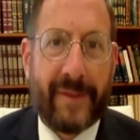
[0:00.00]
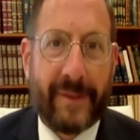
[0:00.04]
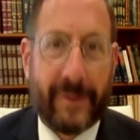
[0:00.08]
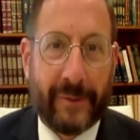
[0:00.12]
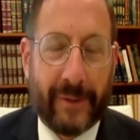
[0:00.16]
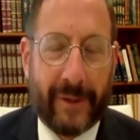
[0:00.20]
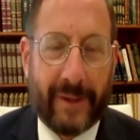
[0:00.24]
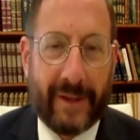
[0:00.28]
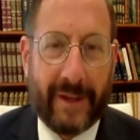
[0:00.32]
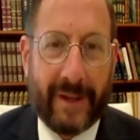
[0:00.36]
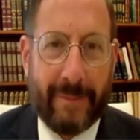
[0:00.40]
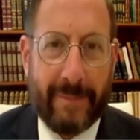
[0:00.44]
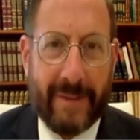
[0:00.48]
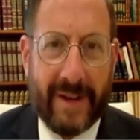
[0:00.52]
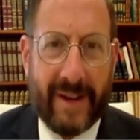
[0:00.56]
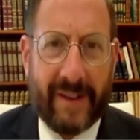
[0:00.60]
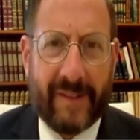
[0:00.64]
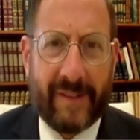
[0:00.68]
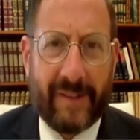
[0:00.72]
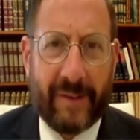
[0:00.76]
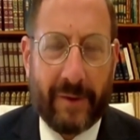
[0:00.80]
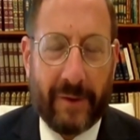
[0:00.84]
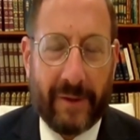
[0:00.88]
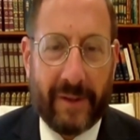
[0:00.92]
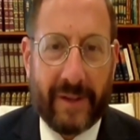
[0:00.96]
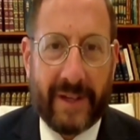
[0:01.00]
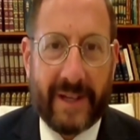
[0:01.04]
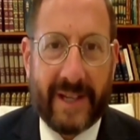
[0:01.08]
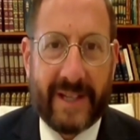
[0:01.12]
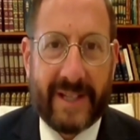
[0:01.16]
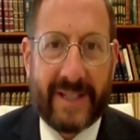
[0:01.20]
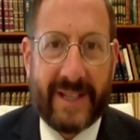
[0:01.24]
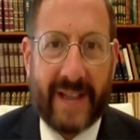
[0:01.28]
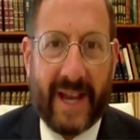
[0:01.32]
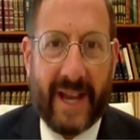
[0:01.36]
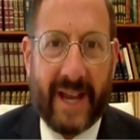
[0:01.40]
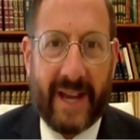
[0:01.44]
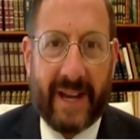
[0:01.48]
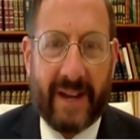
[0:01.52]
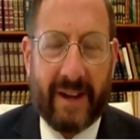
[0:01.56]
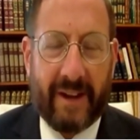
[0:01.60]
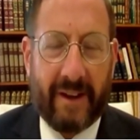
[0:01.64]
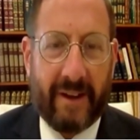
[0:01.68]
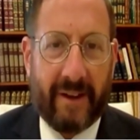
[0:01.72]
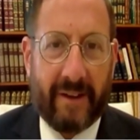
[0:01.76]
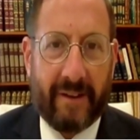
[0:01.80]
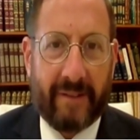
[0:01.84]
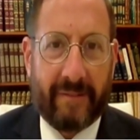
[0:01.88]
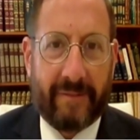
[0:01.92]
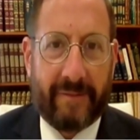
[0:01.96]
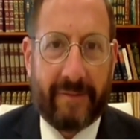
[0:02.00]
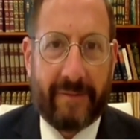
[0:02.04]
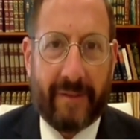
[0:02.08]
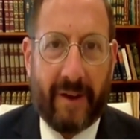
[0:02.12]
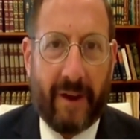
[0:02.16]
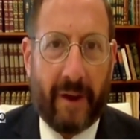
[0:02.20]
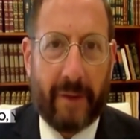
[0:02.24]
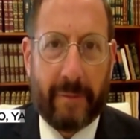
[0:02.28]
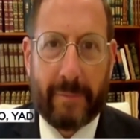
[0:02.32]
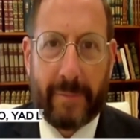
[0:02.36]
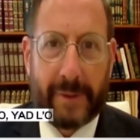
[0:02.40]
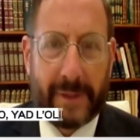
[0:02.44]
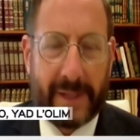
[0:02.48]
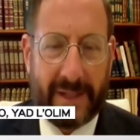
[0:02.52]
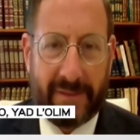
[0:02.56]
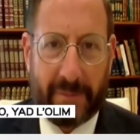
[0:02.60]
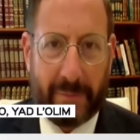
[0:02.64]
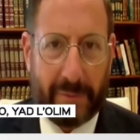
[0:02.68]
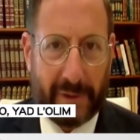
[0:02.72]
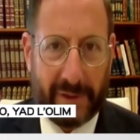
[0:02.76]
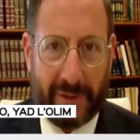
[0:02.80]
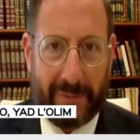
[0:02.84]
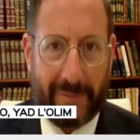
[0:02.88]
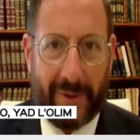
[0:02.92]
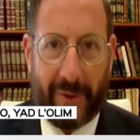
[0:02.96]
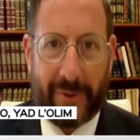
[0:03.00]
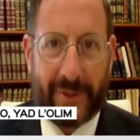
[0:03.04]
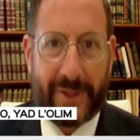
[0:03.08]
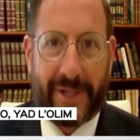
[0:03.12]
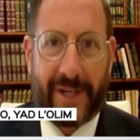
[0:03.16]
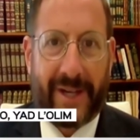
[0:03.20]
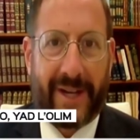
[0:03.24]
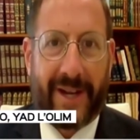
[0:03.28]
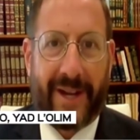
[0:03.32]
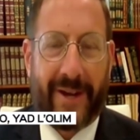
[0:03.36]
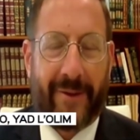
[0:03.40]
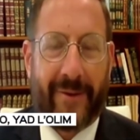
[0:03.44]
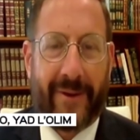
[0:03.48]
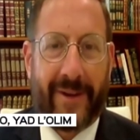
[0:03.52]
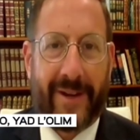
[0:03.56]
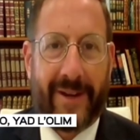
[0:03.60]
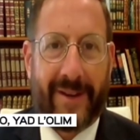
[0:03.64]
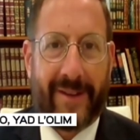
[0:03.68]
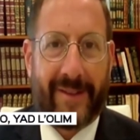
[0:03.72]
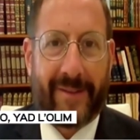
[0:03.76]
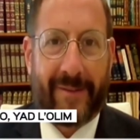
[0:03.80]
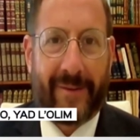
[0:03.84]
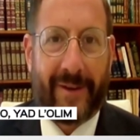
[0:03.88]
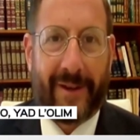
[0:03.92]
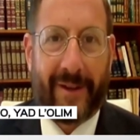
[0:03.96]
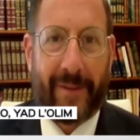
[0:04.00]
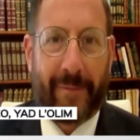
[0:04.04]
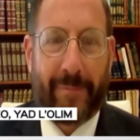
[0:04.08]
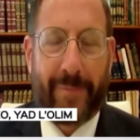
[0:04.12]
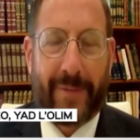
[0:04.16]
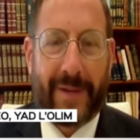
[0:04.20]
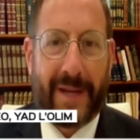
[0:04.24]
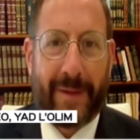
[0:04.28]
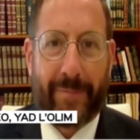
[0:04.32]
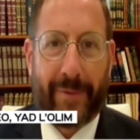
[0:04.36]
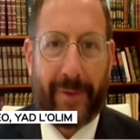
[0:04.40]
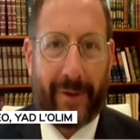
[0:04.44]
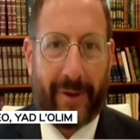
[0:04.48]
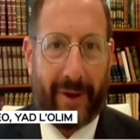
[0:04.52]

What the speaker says: Absolutely. I mean, it's certainly a day of unbelievable emotion here in Israel.